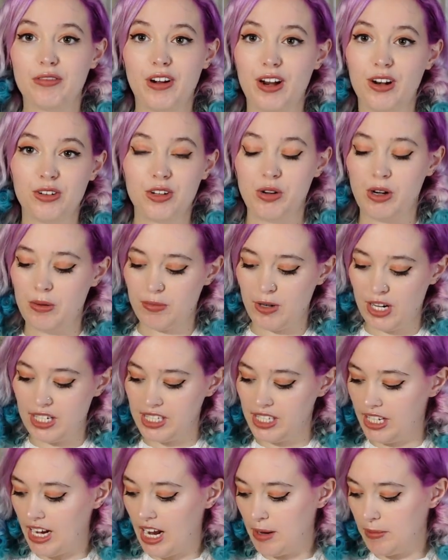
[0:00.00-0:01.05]
I don't know what I'm
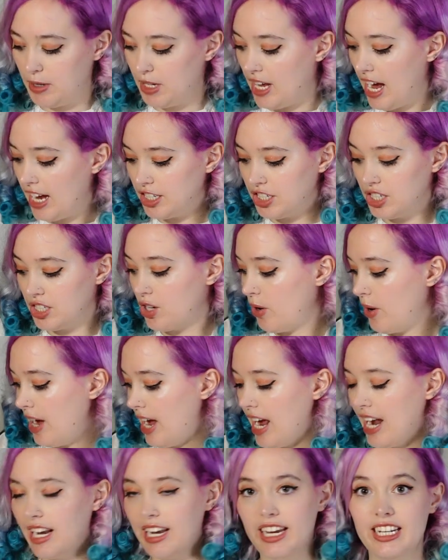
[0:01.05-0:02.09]
pricing it at, but yeah, just go
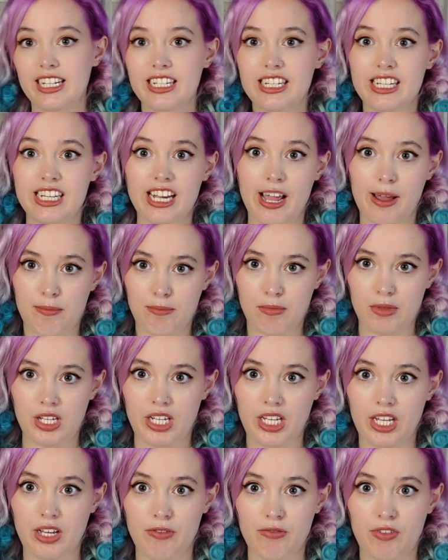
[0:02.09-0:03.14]
ahead and DM
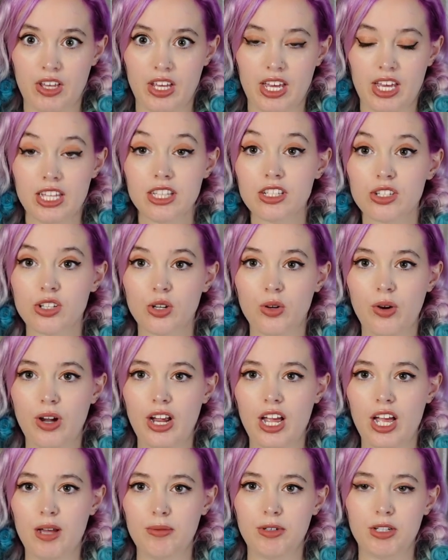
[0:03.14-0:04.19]
me via
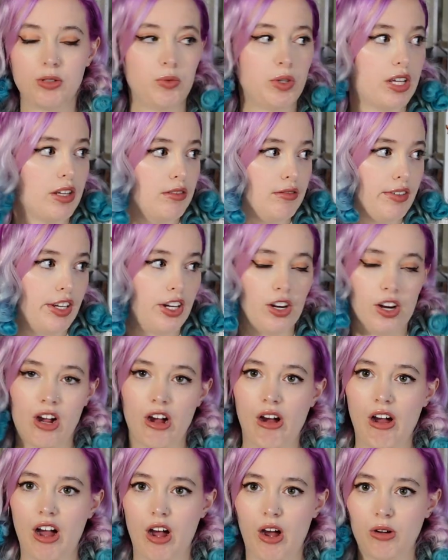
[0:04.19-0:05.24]
Instagram and we can figure
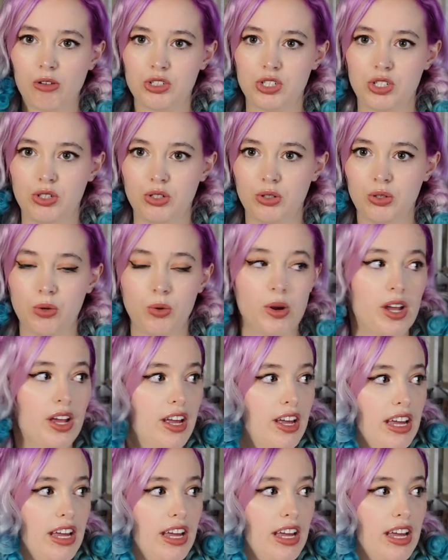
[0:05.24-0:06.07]
out how to